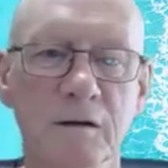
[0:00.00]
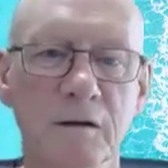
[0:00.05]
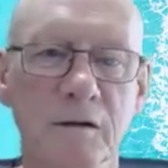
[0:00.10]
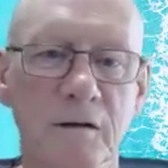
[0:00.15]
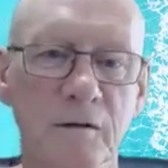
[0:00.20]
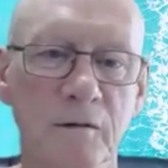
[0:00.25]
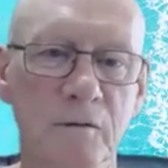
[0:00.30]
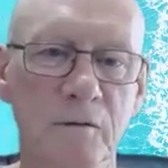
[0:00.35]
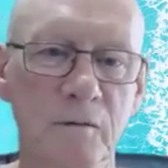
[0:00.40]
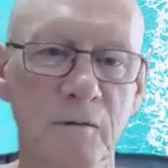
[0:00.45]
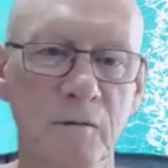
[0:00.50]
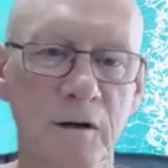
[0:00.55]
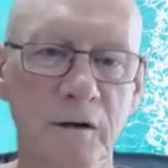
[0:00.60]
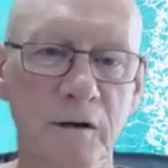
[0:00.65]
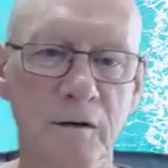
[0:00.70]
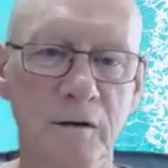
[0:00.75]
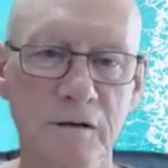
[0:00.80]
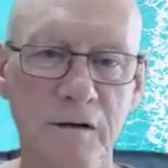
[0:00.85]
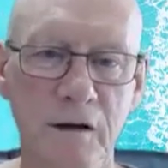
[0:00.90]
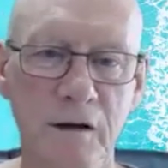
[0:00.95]
Like one
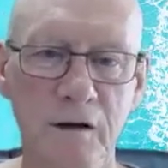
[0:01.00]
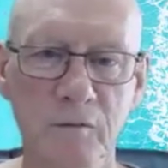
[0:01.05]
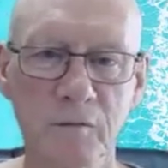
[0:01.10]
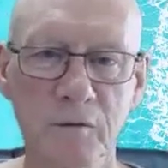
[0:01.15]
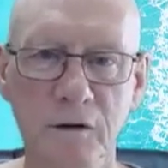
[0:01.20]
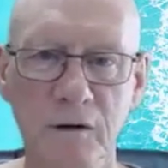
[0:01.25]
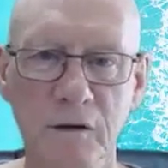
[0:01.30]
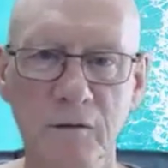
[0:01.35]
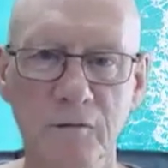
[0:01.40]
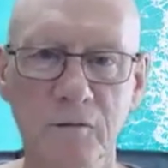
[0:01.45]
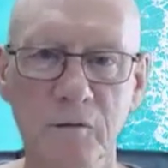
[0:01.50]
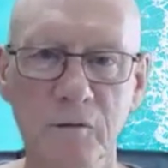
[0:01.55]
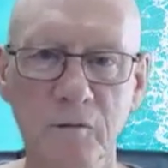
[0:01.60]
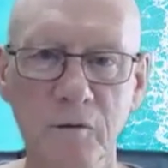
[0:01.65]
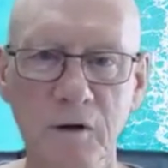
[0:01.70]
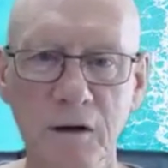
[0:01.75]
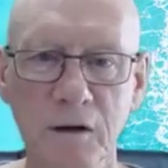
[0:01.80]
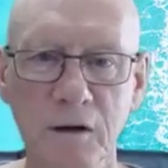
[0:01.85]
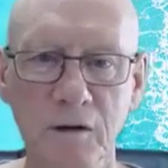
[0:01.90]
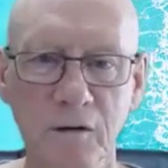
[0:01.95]
of the gentlemen lived for a
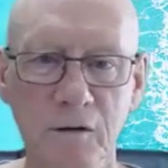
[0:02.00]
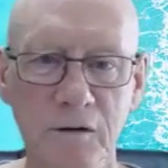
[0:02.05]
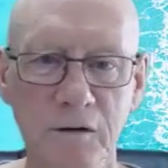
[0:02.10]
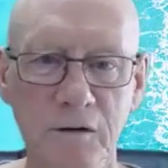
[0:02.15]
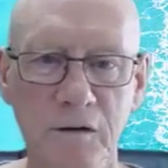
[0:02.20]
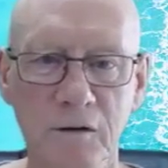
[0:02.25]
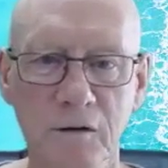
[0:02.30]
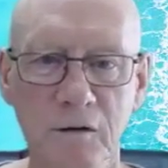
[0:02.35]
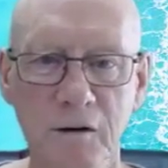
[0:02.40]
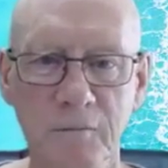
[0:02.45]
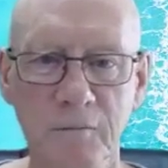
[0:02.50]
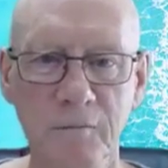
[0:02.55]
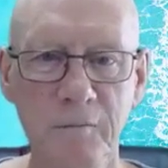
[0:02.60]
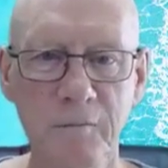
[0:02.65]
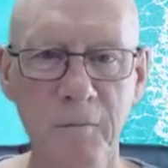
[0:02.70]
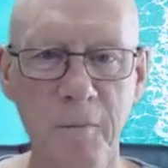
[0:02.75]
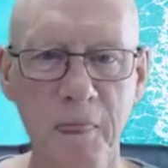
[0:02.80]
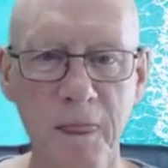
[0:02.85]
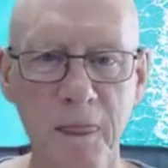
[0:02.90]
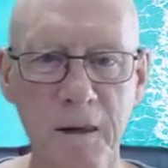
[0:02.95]
really long time,
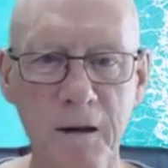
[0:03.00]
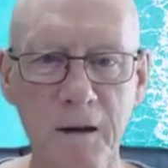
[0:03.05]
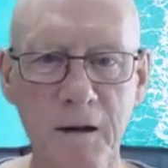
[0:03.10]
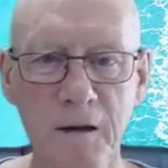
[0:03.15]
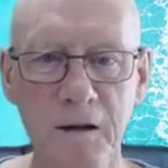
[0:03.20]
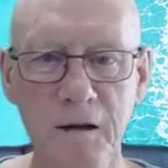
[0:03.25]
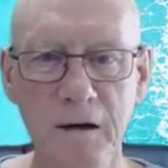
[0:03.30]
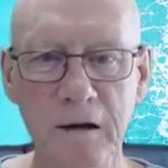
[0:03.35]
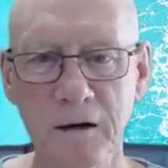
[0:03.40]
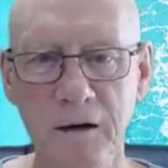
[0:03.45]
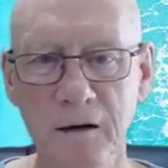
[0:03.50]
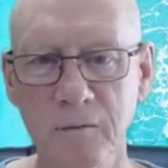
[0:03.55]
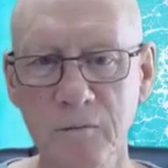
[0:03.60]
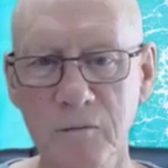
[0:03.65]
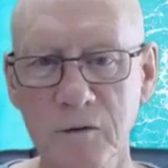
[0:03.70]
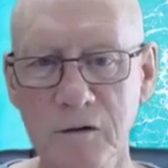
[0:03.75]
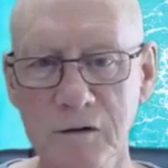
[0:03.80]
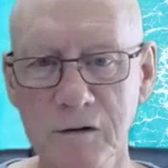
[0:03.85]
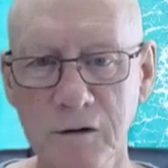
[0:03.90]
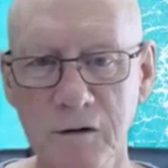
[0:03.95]

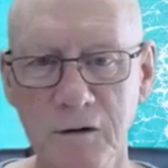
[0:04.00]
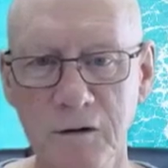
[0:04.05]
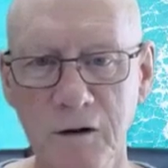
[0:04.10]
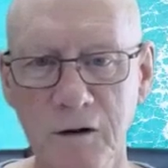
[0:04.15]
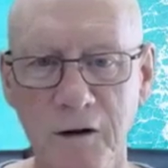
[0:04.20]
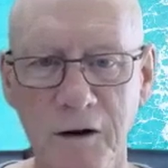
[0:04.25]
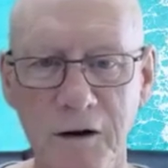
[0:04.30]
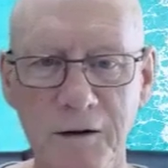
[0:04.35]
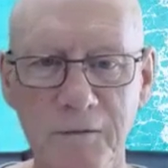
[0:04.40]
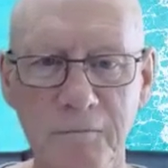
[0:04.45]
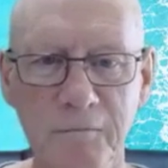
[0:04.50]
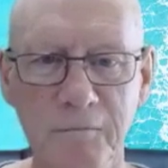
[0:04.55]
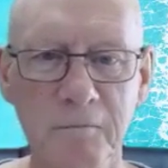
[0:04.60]
who should have died,